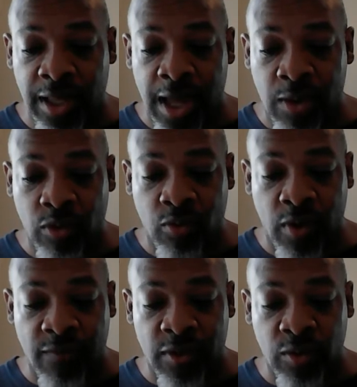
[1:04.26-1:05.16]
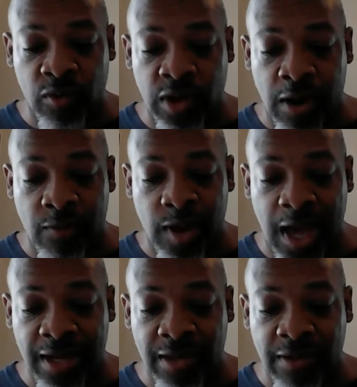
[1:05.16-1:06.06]
counter-revolutionary
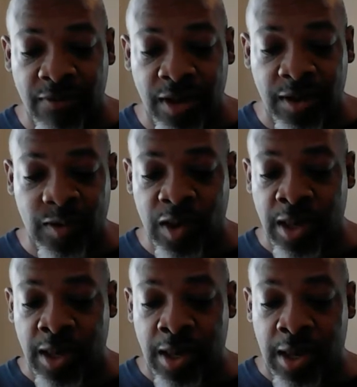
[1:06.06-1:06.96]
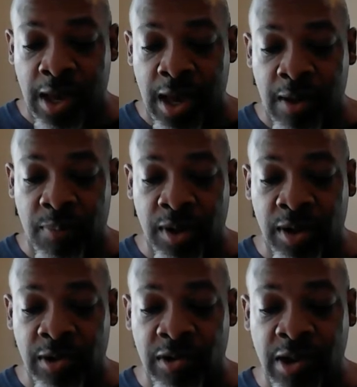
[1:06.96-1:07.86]
activities, had been
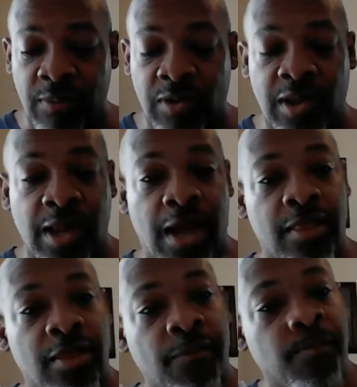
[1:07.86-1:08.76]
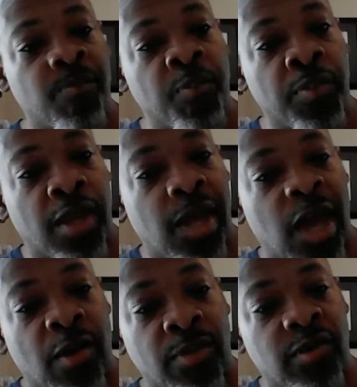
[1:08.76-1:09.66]
condemned to death, and
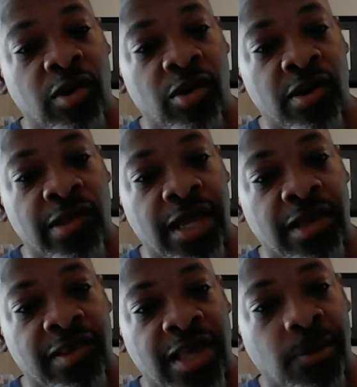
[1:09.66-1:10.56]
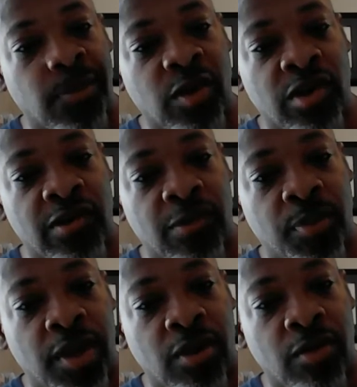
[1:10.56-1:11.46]
had mysteriously escaped and
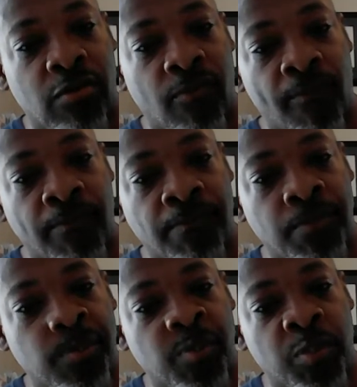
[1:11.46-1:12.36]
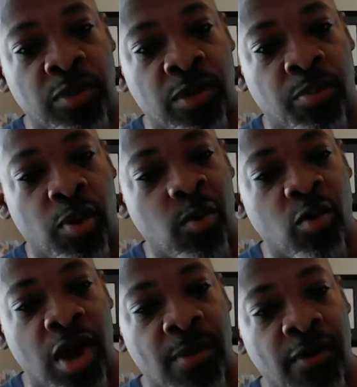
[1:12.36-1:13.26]
disappeared. The
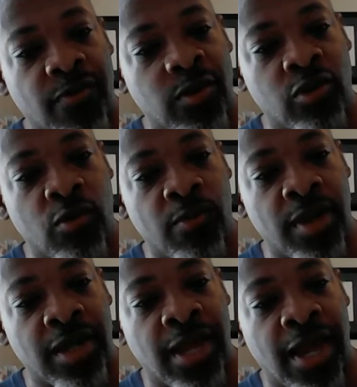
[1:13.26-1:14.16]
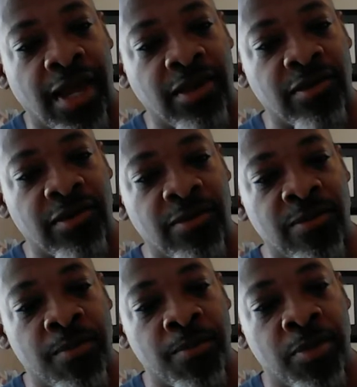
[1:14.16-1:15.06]
program of the two men in Hades
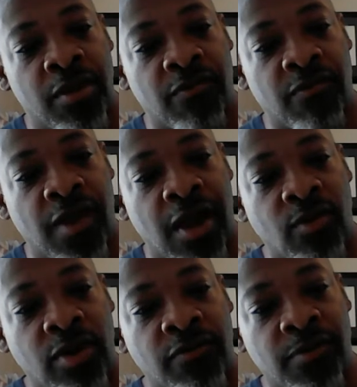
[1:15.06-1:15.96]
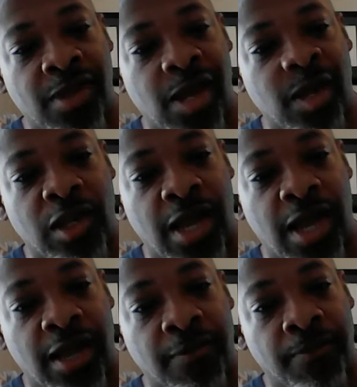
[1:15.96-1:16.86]
varied from day to
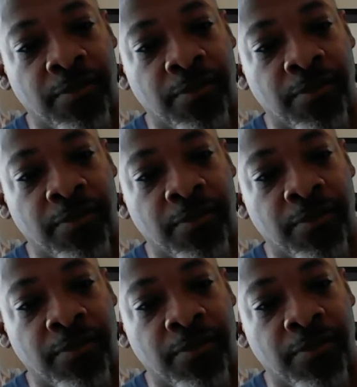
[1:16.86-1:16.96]
day,